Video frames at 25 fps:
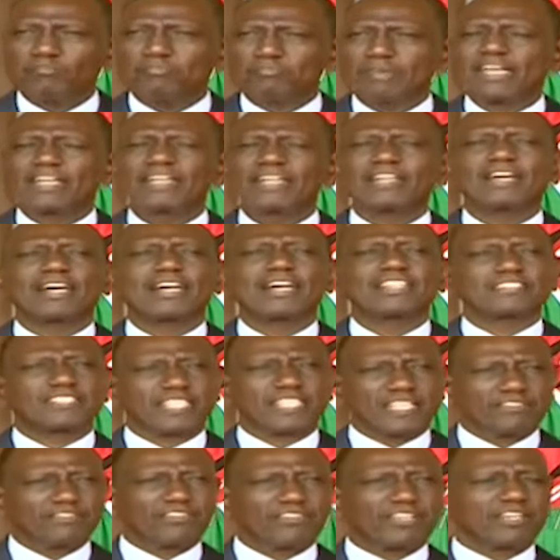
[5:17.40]
We made a
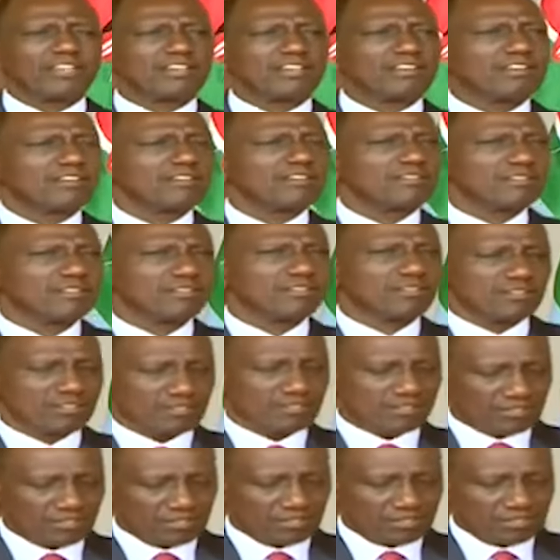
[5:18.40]
saving
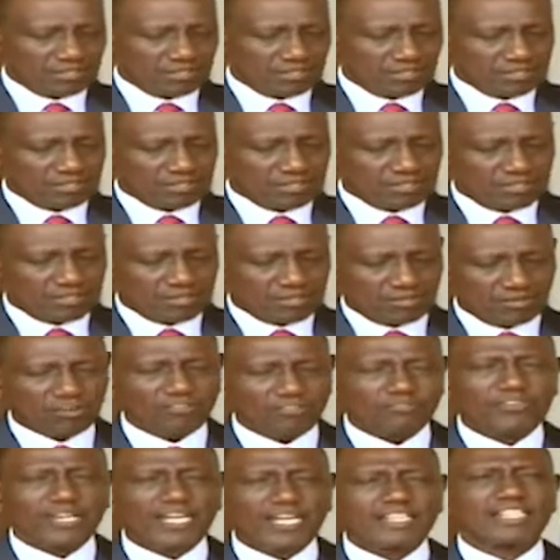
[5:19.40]

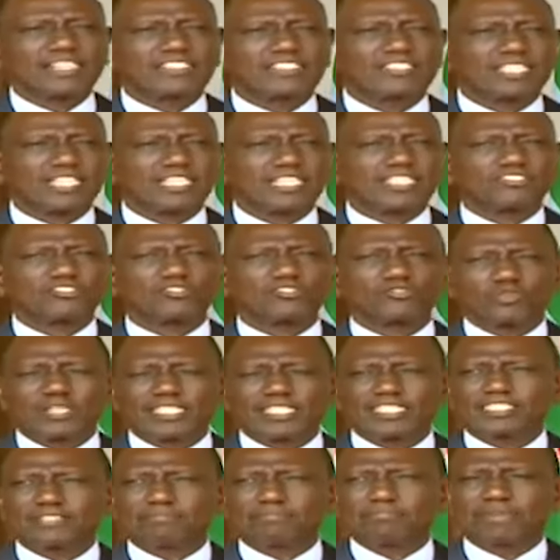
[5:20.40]
of Kenya shillings
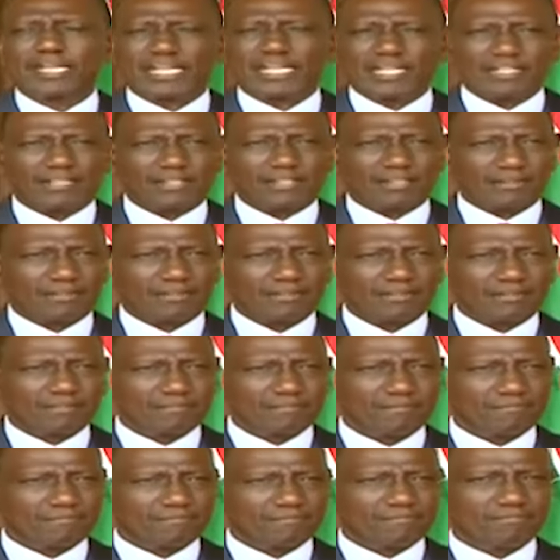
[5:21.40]
20 billion
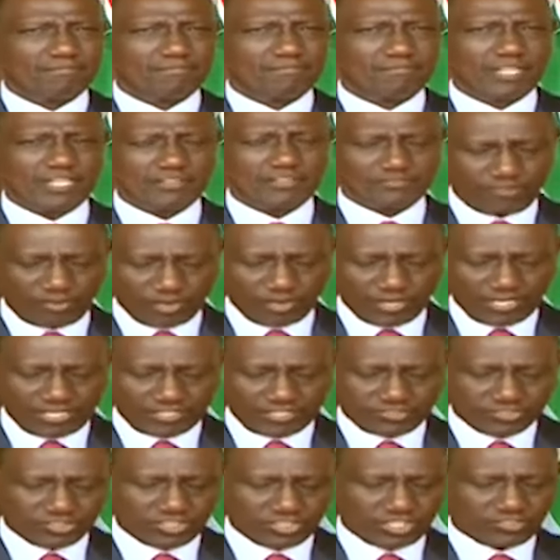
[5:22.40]
in
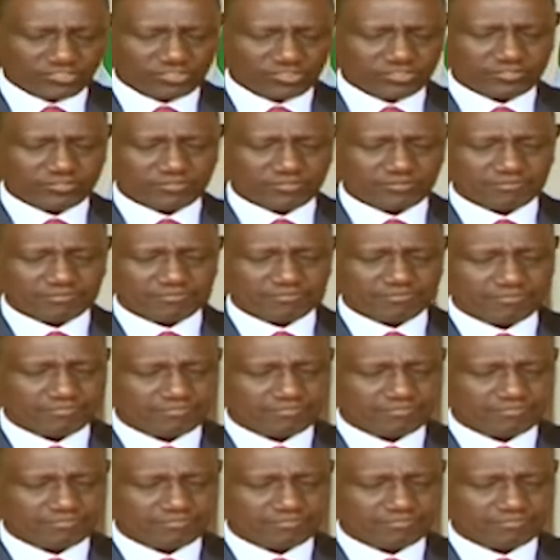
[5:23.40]
foreign exchange